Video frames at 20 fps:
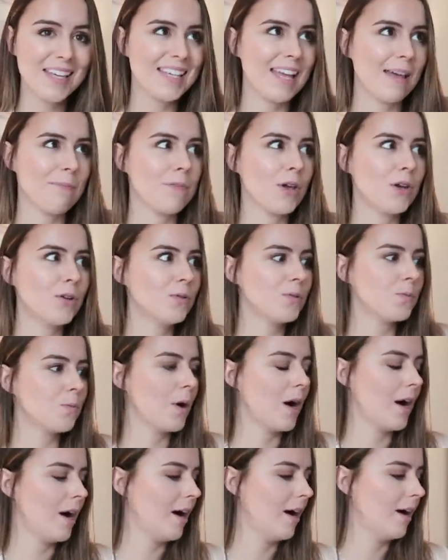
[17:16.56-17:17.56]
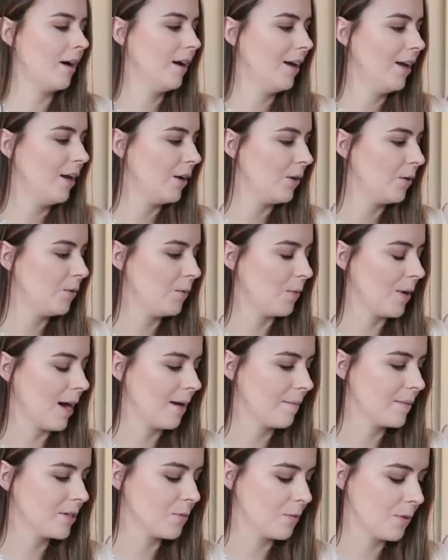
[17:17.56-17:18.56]
yeah, those were, oh,
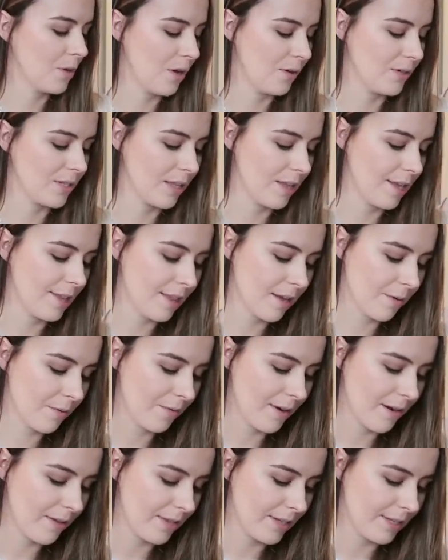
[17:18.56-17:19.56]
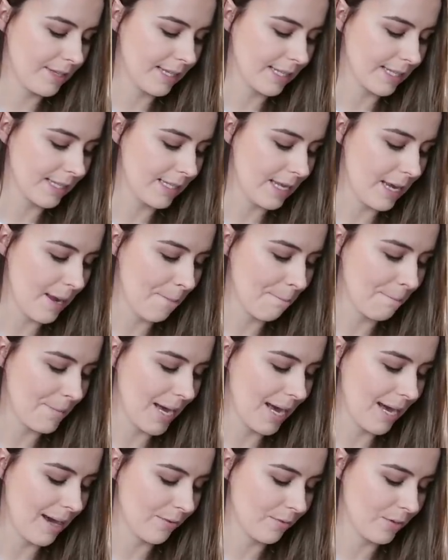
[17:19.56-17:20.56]
how much were those? I think they were around the
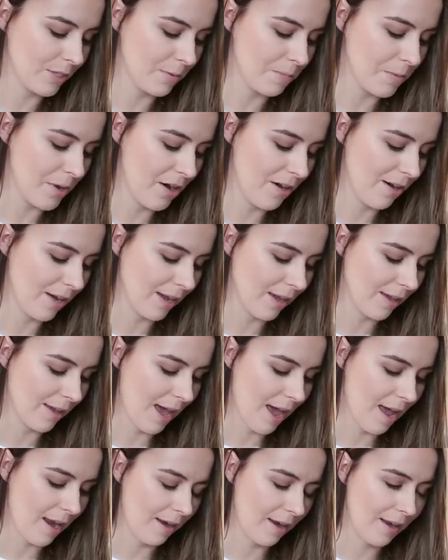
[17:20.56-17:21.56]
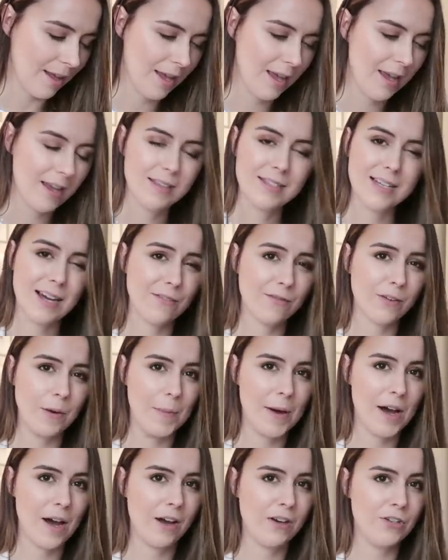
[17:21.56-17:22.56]
£60 mark, again down
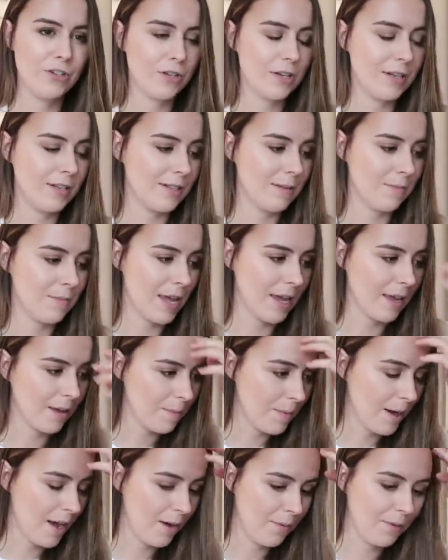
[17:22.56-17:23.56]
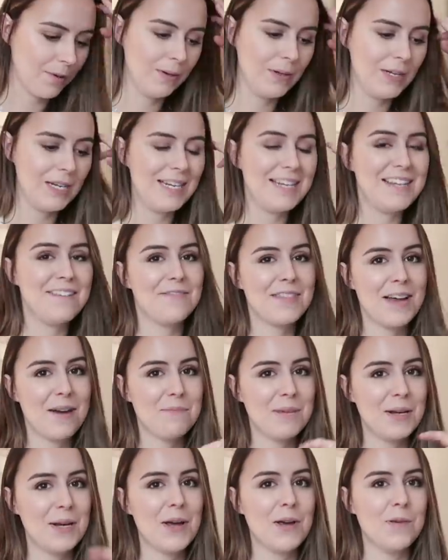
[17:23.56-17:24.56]
from 100 and something, but I will leave
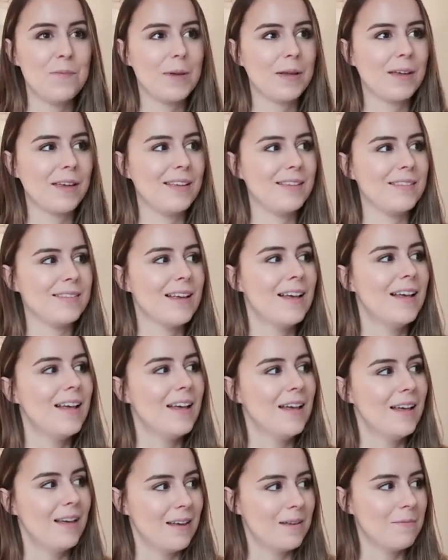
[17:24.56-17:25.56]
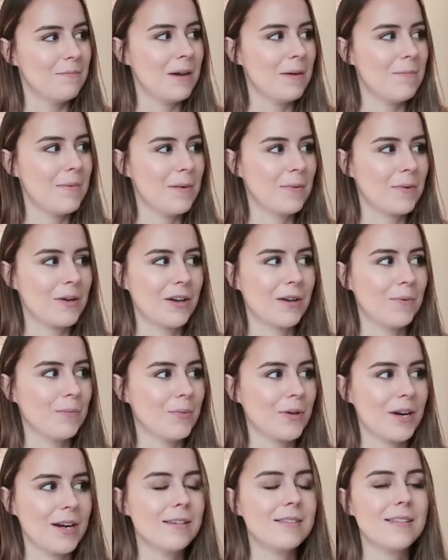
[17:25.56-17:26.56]
that below because my memory
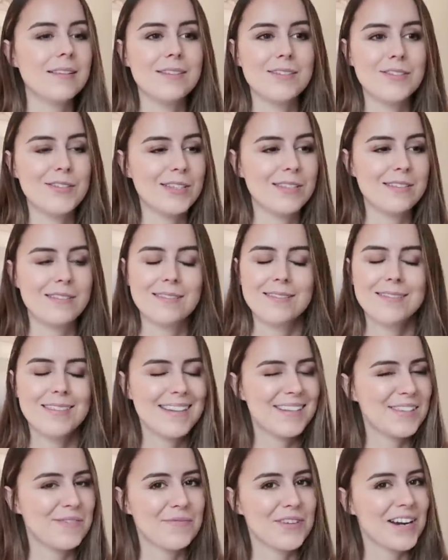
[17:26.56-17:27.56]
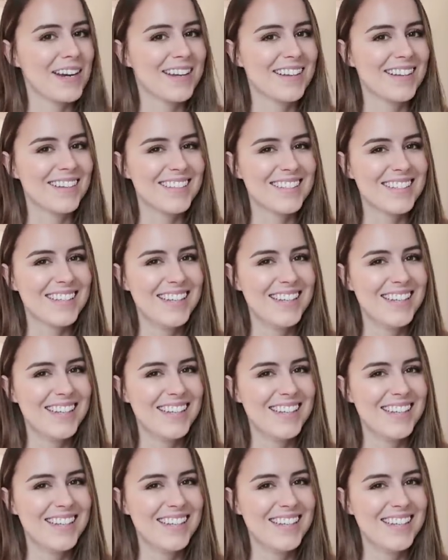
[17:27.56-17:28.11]
on price isn't very good.